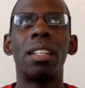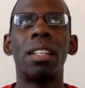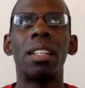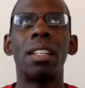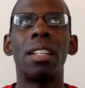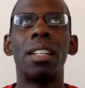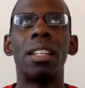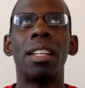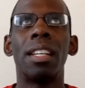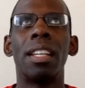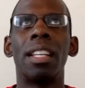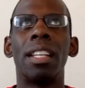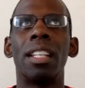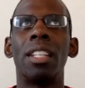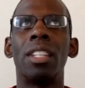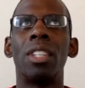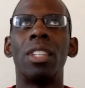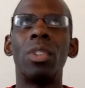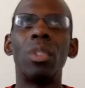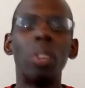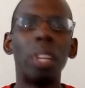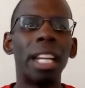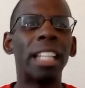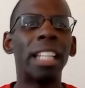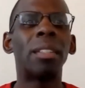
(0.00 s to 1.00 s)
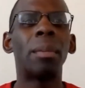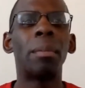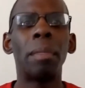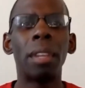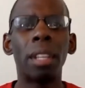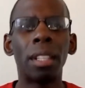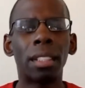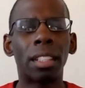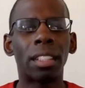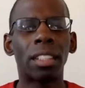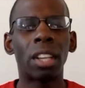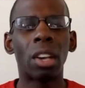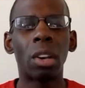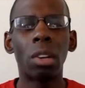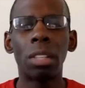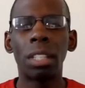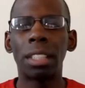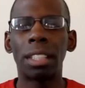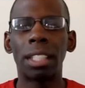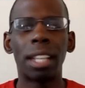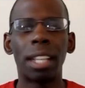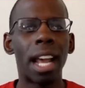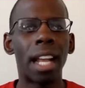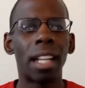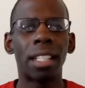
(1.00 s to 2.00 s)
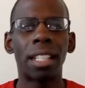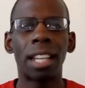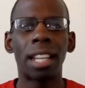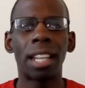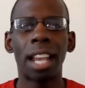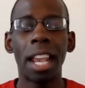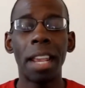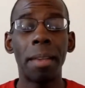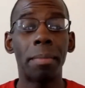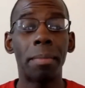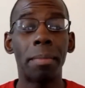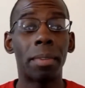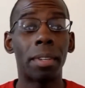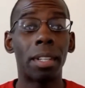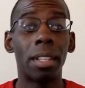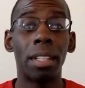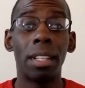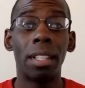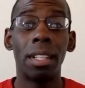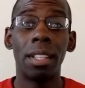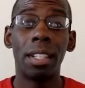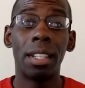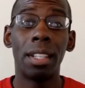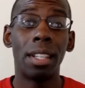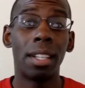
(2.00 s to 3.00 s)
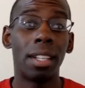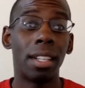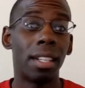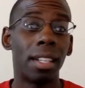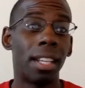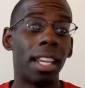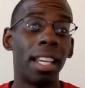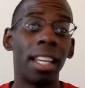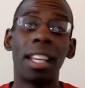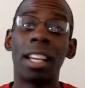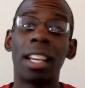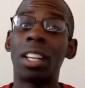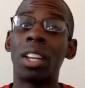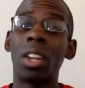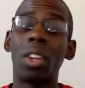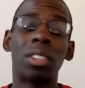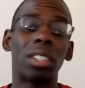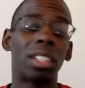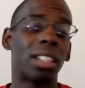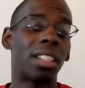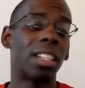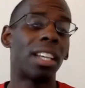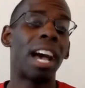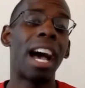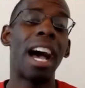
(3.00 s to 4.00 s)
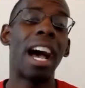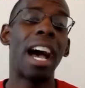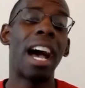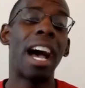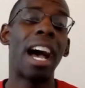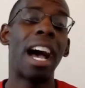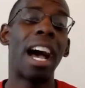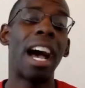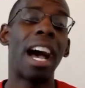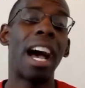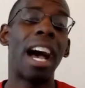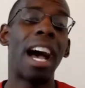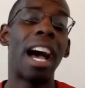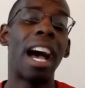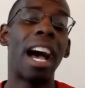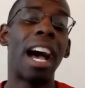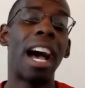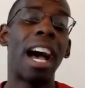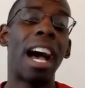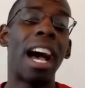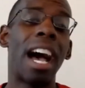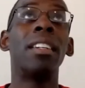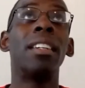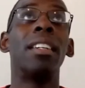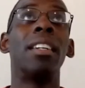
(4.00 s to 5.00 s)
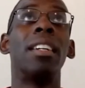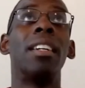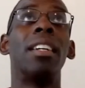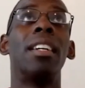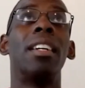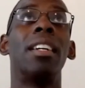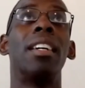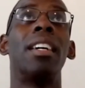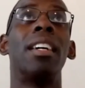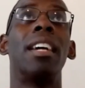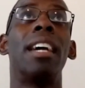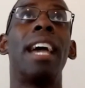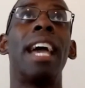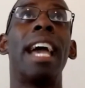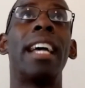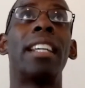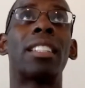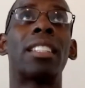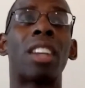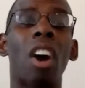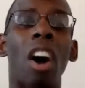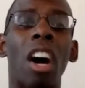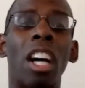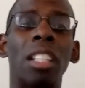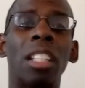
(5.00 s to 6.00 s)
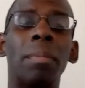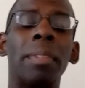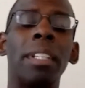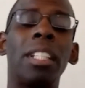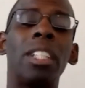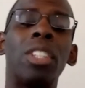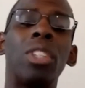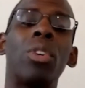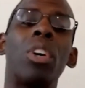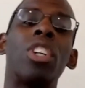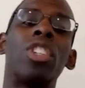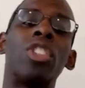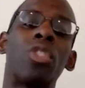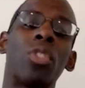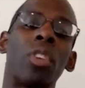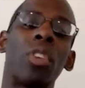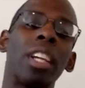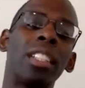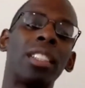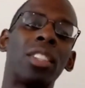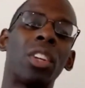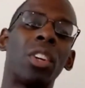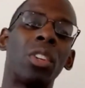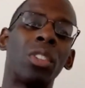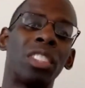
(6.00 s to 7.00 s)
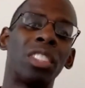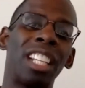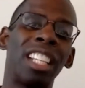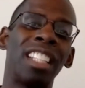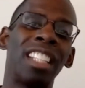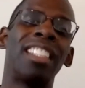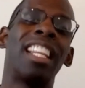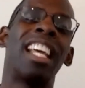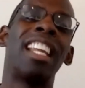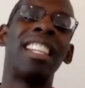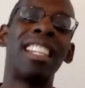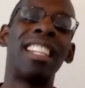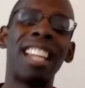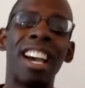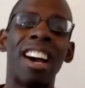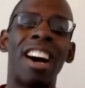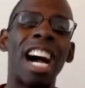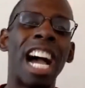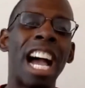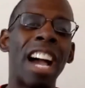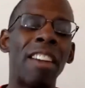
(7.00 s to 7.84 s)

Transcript: doing as the minister told us in our chamber, getting closer to our Creator has caused me to address those things that now I have a